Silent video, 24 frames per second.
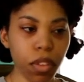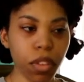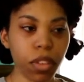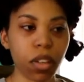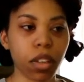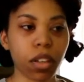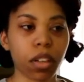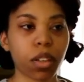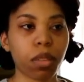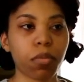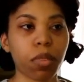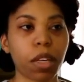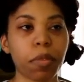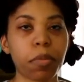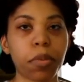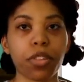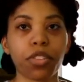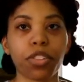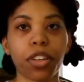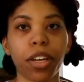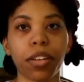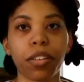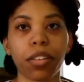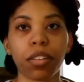I've been
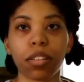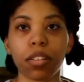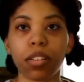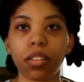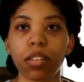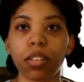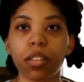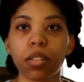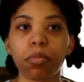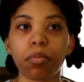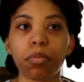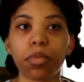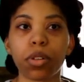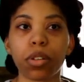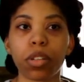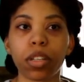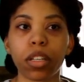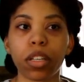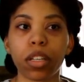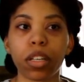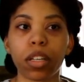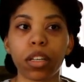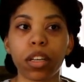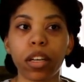trying to cook
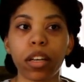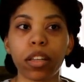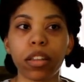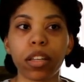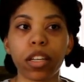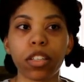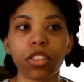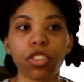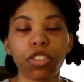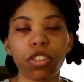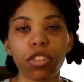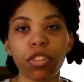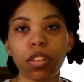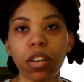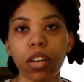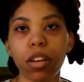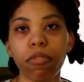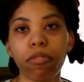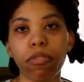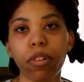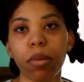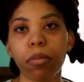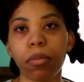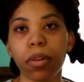more, and that's just like
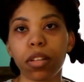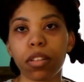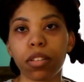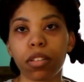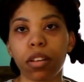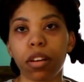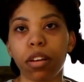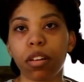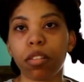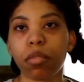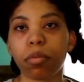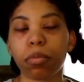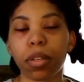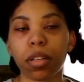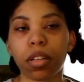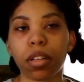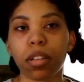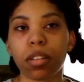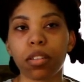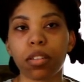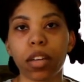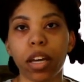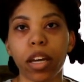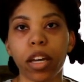for myself
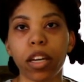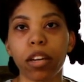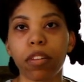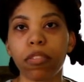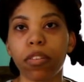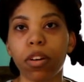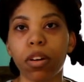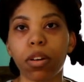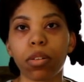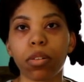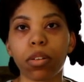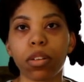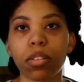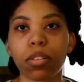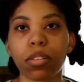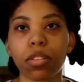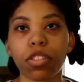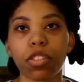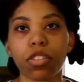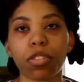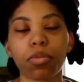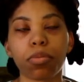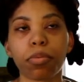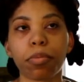because I have always
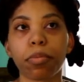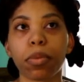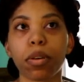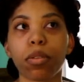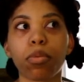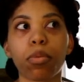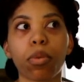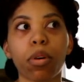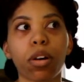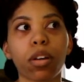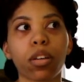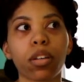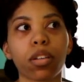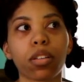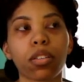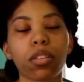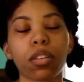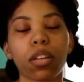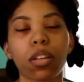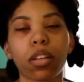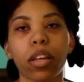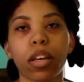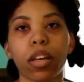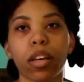just been wanting
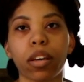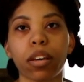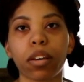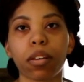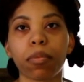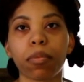to